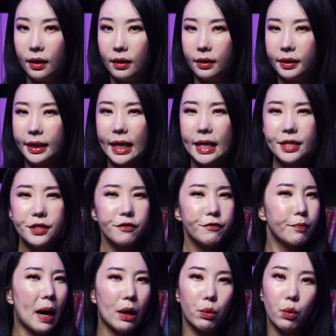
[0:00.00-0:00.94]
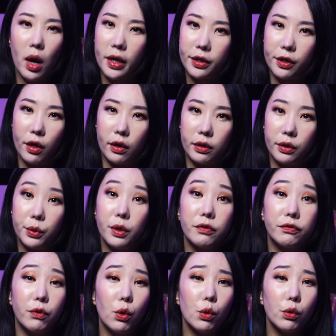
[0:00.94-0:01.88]
The case of Pagang, who
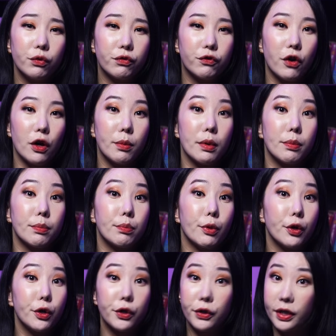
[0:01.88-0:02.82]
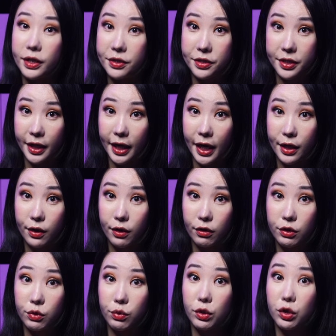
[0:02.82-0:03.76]
evolved from a murder instigator to